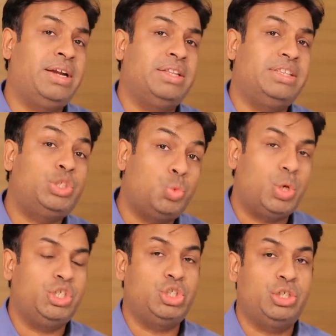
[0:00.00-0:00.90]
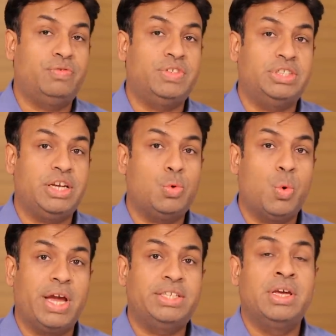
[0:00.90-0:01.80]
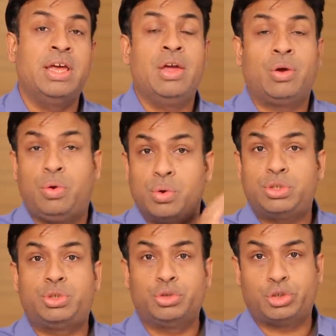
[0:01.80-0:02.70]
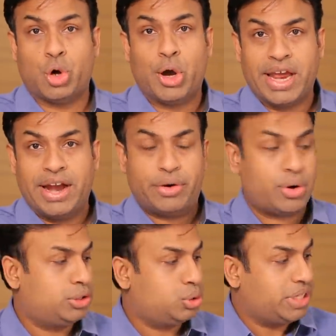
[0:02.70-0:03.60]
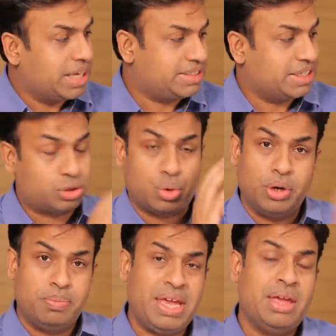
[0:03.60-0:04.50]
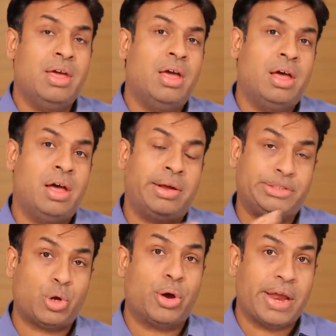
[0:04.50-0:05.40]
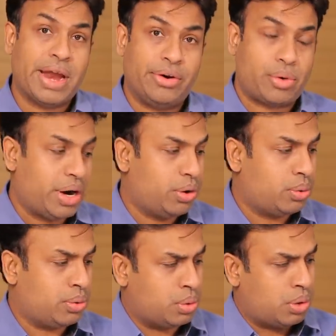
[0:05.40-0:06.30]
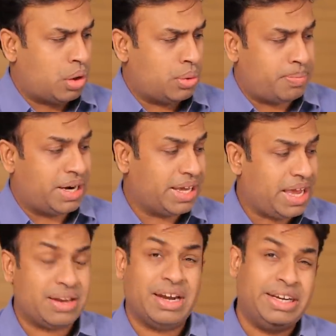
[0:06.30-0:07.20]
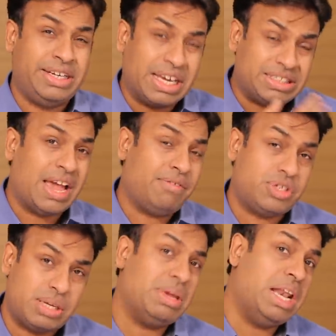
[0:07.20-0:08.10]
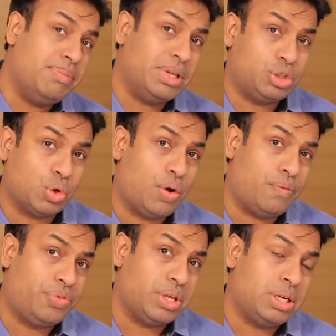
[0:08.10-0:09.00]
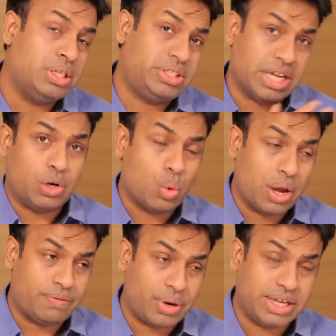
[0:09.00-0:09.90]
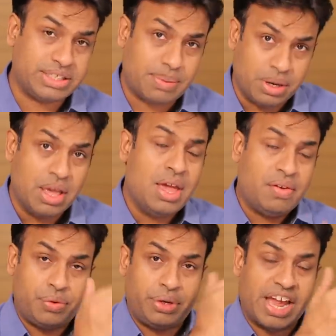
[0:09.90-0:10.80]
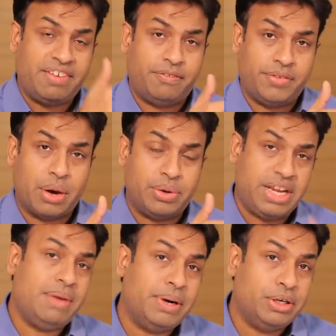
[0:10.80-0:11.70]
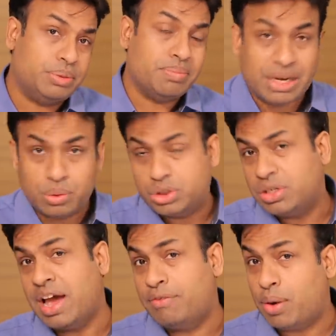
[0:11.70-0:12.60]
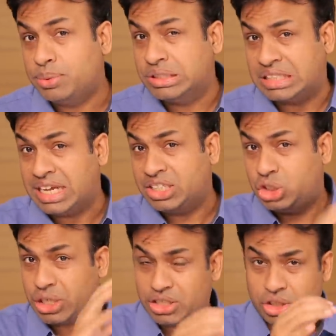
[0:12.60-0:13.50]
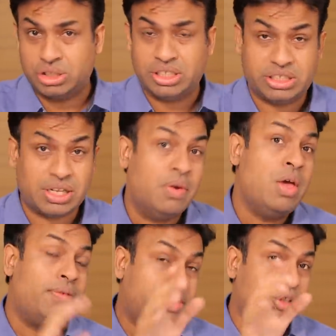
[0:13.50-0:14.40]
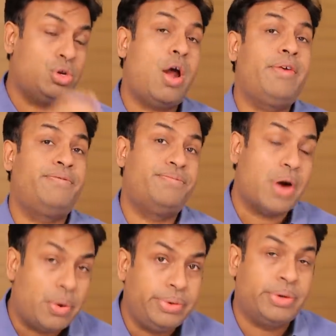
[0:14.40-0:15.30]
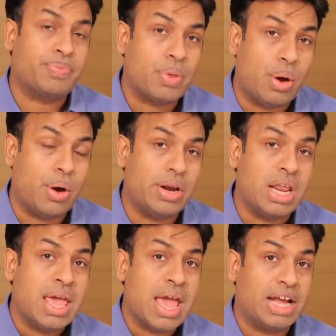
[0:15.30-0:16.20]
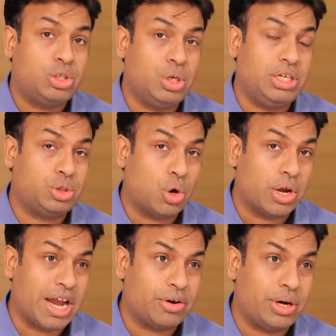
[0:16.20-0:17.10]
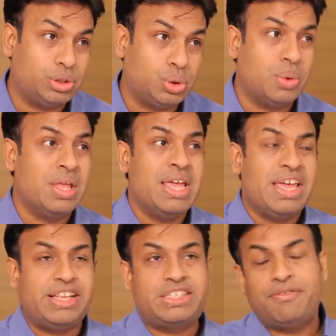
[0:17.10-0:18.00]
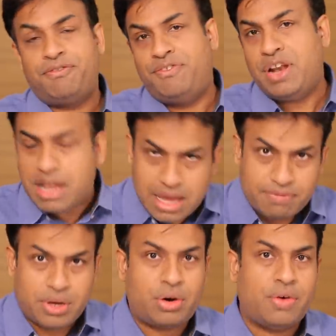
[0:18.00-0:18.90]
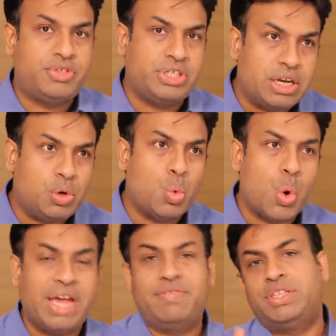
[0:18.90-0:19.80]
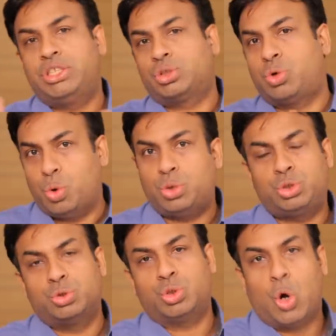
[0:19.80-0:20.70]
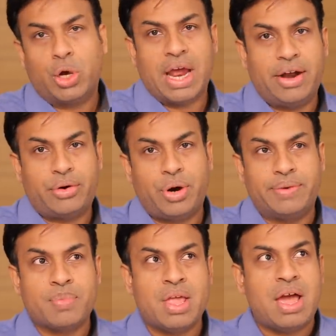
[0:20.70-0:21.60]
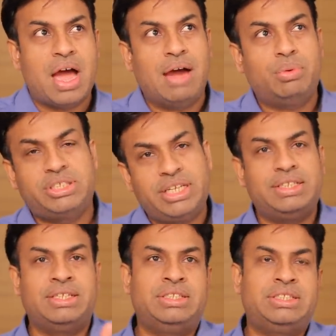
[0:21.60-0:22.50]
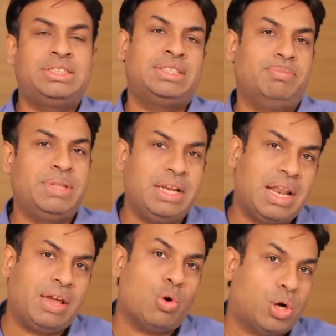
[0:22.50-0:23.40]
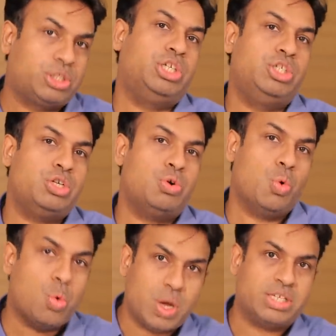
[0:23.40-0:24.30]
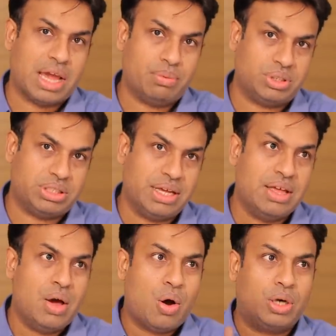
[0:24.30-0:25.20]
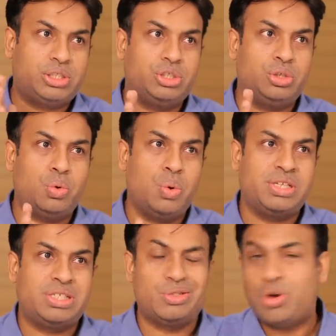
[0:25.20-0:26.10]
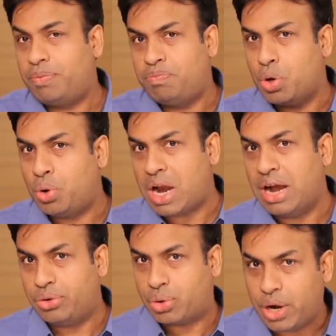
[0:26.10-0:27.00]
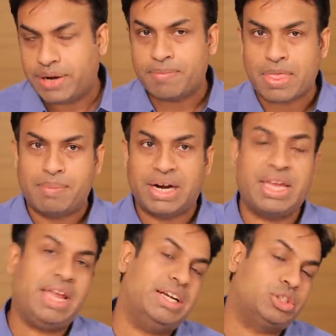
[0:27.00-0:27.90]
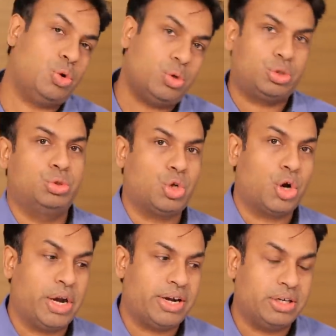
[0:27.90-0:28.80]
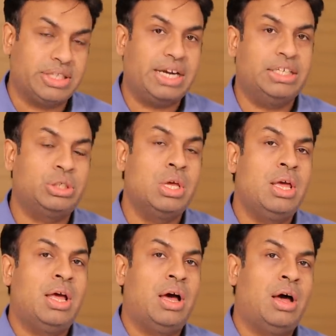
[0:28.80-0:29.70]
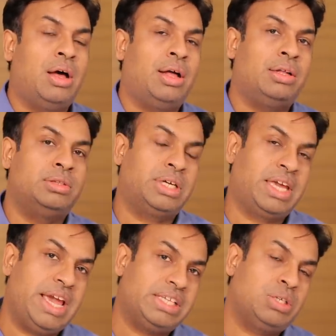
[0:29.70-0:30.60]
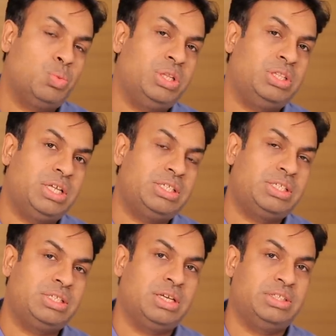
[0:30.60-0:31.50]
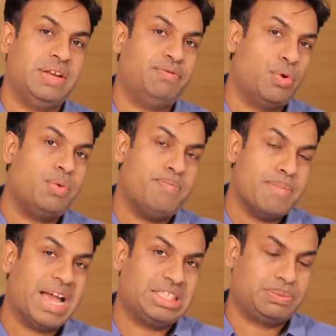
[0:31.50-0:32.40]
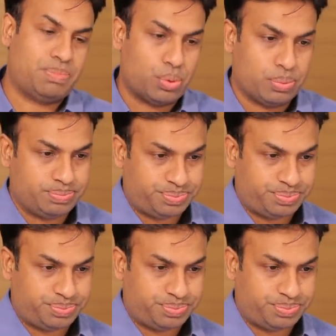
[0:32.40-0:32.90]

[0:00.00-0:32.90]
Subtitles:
this version of the Zen UIs close to stock Android. So yes, it's going to be stock Android, but again, it does have some elements of the Zen UI. For example, if you dive down deep into the menus, you have options like gestures and stuff, which is not found on actually stock Android. So it's a flavor of Zen UI, which is close to stock Android. I would say this is something like Oxygen OS, I would say. Oxygen OS is not pure Android, but again, it's close to stock Android. That is the case with this Zenfone Max Pro.